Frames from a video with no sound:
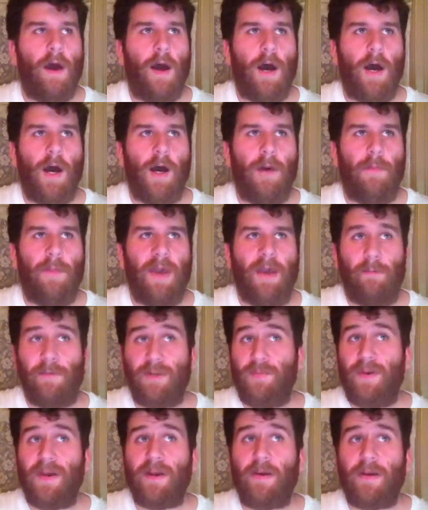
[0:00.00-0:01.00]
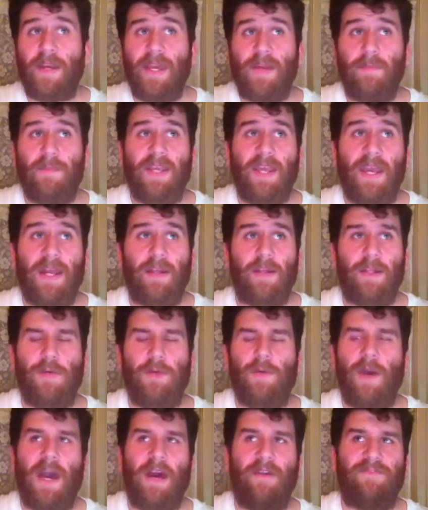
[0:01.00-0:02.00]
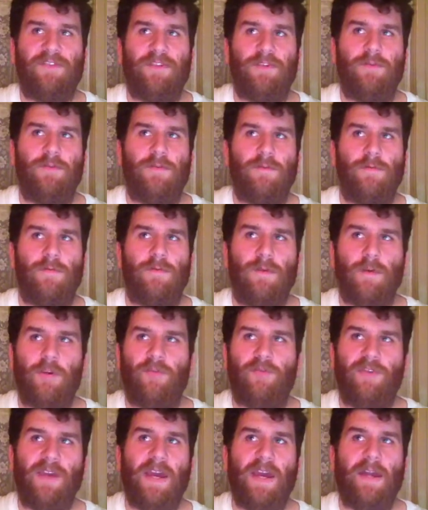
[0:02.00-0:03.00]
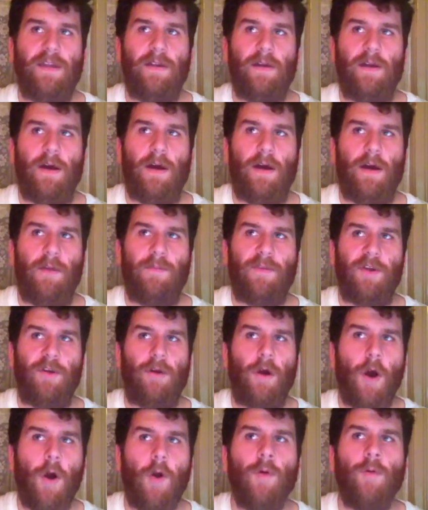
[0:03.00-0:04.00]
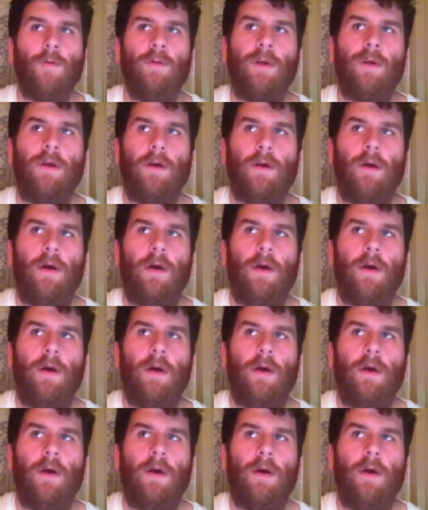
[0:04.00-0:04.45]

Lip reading: And when you pick arcane mechanic, you have to create your own